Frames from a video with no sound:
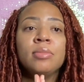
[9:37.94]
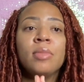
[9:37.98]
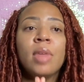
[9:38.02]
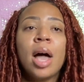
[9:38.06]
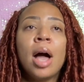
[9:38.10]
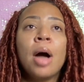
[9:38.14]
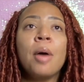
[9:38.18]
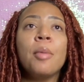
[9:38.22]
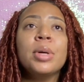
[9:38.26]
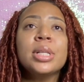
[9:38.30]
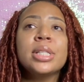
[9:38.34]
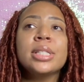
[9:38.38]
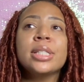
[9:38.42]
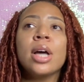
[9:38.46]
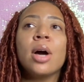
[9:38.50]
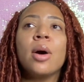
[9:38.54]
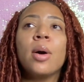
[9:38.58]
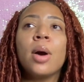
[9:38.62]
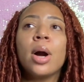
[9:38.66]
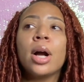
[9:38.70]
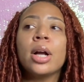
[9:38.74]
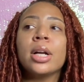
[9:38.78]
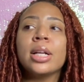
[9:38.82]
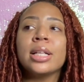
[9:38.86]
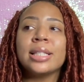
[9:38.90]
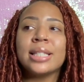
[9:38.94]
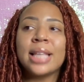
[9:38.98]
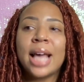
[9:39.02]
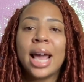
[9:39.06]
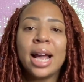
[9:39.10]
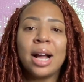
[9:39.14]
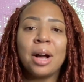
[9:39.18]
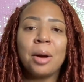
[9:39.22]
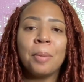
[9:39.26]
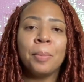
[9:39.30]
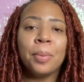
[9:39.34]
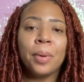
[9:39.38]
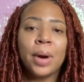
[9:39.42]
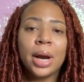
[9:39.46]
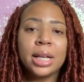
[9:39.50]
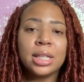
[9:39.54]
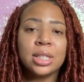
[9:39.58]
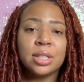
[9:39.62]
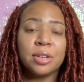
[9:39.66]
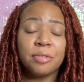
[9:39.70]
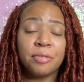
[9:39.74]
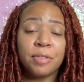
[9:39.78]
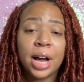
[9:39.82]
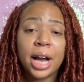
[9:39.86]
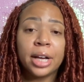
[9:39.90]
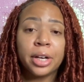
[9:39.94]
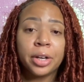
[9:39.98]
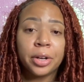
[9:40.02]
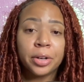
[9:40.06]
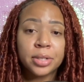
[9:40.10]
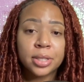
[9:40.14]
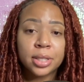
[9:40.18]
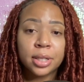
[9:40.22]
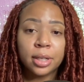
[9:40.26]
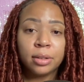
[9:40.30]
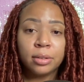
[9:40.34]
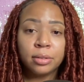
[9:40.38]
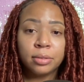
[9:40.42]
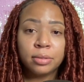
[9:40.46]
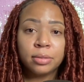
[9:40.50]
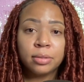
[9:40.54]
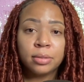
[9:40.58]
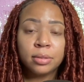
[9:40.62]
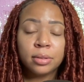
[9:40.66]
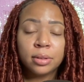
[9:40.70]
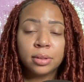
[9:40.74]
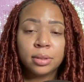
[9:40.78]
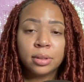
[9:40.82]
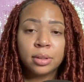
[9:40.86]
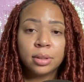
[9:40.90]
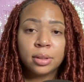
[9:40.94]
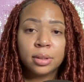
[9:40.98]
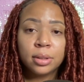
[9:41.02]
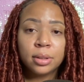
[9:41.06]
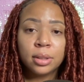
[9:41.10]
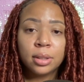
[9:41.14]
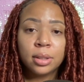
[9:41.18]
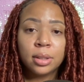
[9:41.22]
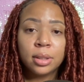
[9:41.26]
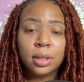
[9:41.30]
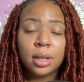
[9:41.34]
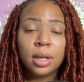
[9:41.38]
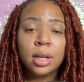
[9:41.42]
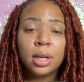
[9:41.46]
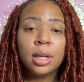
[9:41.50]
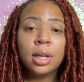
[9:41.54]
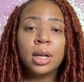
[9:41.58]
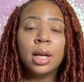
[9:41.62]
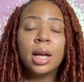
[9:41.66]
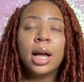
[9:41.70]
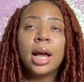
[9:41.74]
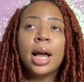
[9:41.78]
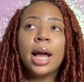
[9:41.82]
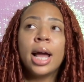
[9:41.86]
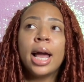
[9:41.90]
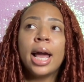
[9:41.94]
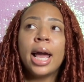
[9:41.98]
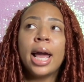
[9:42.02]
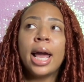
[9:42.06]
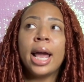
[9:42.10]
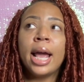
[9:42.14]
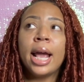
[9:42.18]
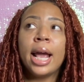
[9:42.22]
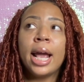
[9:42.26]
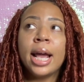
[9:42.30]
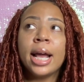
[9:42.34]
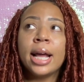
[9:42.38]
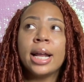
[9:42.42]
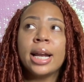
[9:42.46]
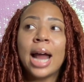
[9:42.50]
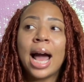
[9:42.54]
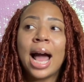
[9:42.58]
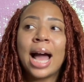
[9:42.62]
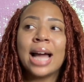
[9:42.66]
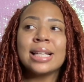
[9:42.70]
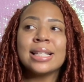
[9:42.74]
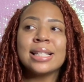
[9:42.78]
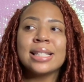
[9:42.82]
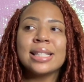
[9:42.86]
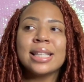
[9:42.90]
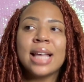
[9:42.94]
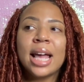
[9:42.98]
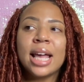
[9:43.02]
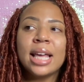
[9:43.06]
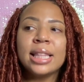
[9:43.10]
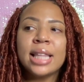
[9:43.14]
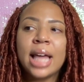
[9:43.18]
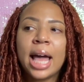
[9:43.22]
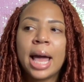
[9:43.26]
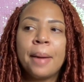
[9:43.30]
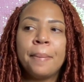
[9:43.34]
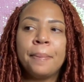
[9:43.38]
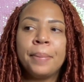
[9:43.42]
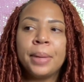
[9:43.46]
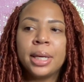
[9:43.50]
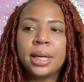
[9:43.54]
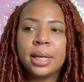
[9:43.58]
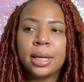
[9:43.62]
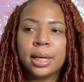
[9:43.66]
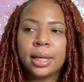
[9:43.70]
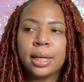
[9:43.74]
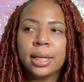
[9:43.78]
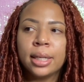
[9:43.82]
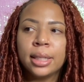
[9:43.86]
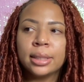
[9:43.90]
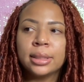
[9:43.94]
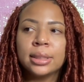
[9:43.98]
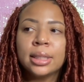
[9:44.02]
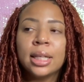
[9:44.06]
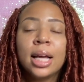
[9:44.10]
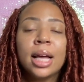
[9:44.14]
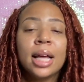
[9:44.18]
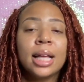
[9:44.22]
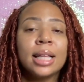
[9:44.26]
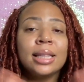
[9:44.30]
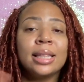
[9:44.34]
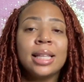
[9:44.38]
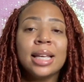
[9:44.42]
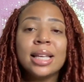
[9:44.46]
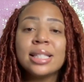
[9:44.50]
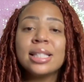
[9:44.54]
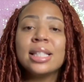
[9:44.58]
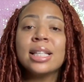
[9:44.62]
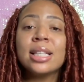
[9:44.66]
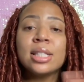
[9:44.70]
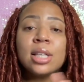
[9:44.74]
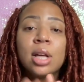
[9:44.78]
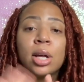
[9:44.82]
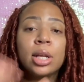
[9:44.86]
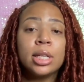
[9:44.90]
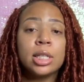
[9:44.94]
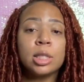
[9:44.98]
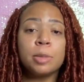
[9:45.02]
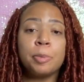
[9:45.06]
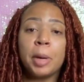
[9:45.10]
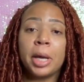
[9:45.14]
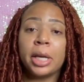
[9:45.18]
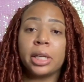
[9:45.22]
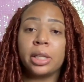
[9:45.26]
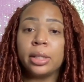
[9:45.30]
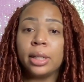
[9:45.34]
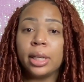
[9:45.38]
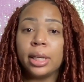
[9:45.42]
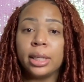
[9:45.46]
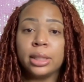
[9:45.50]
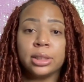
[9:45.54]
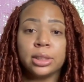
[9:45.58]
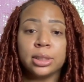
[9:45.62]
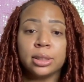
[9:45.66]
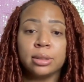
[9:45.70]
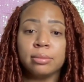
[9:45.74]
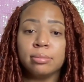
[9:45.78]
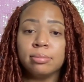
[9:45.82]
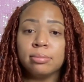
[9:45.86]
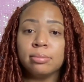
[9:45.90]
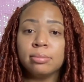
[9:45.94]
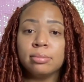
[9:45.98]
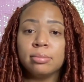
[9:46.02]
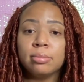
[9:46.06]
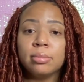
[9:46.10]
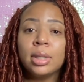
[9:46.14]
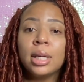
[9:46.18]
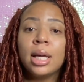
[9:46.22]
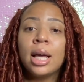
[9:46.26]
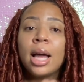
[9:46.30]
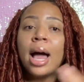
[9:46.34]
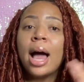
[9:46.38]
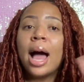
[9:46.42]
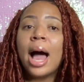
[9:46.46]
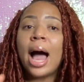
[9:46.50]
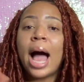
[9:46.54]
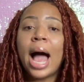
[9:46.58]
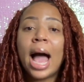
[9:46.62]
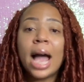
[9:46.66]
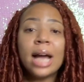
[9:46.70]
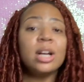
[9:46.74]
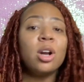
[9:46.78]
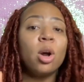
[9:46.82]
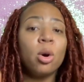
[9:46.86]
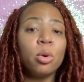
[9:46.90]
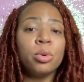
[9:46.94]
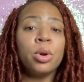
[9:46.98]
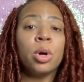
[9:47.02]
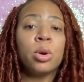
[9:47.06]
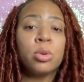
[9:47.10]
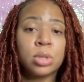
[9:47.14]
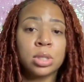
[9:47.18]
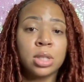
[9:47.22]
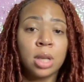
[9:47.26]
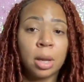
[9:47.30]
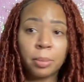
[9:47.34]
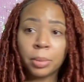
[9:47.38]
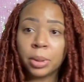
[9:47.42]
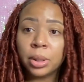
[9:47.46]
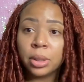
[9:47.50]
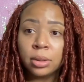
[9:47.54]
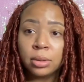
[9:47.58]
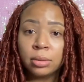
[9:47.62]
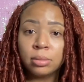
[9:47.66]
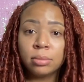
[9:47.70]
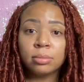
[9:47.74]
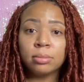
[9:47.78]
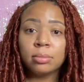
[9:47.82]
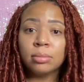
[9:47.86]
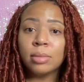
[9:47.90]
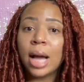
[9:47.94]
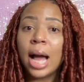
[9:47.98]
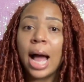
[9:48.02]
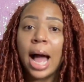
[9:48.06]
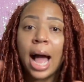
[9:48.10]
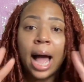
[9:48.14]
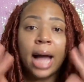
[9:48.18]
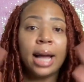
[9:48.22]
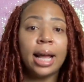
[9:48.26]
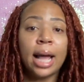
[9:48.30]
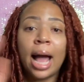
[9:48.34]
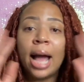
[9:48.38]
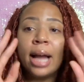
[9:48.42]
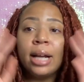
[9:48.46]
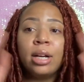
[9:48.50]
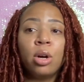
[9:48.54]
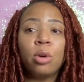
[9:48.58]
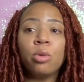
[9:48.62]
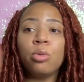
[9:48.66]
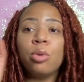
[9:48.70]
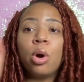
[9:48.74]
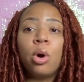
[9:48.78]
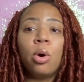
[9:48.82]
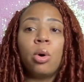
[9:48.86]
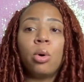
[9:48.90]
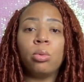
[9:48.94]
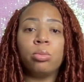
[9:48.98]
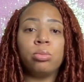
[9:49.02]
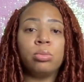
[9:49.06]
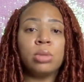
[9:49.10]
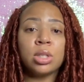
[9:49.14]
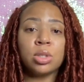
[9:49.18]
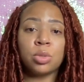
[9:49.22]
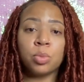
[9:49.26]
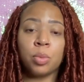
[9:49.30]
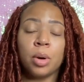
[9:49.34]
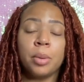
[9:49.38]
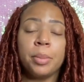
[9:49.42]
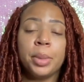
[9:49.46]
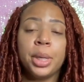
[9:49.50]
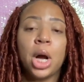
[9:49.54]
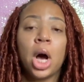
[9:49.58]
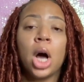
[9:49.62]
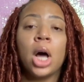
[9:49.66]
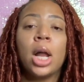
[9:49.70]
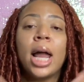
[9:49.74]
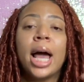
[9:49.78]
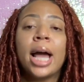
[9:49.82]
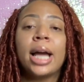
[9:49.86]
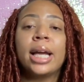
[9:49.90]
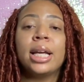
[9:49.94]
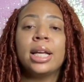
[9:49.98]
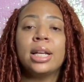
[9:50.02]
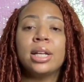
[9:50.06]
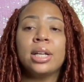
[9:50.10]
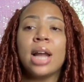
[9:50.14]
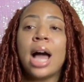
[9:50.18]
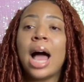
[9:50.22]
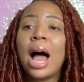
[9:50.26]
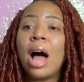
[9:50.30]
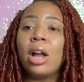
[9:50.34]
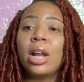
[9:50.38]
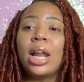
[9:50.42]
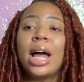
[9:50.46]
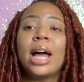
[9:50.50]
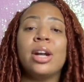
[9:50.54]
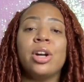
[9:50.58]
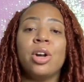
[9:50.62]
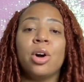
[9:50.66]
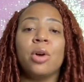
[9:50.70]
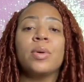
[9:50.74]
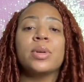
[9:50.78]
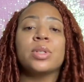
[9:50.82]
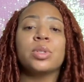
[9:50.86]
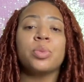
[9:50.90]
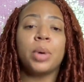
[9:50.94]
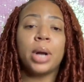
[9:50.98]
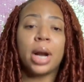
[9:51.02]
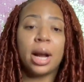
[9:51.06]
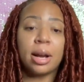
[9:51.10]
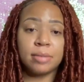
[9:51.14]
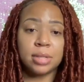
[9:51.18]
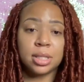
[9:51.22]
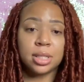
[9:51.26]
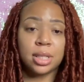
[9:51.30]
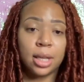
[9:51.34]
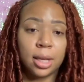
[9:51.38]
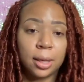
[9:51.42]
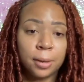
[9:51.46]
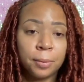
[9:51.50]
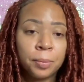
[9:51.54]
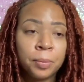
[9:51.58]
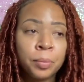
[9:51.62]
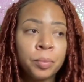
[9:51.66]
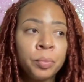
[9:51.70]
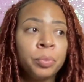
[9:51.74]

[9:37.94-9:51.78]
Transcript: I would tell her to take a break to find herself. And I say that because this is only speculation. I don't know Summer. I don't know this woman. All I know is what I've seen.